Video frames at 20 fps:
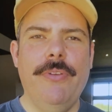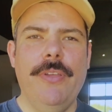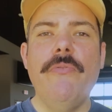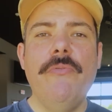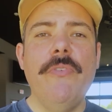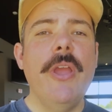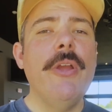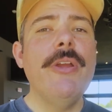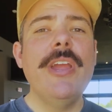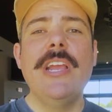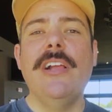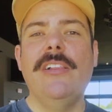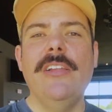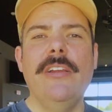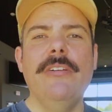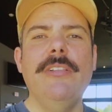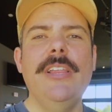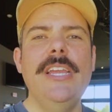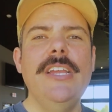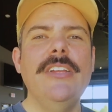Very
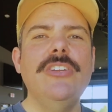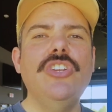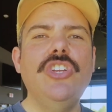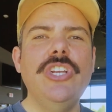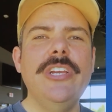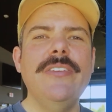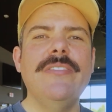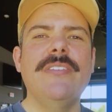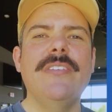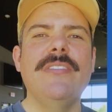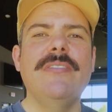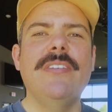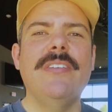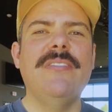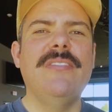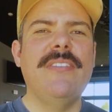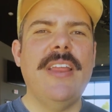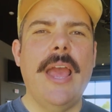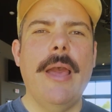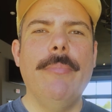clearly, Jesus
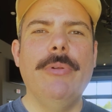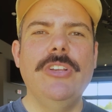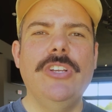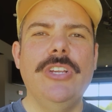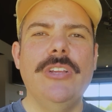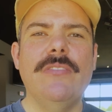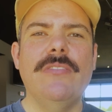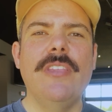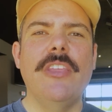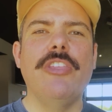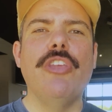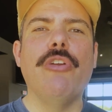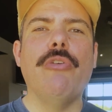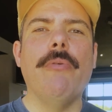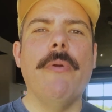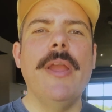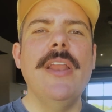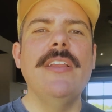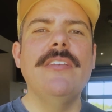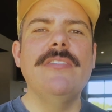establishes that the
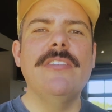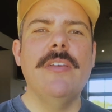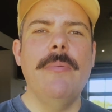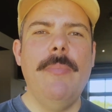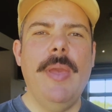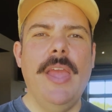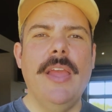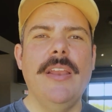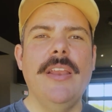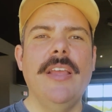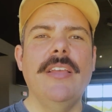greatest command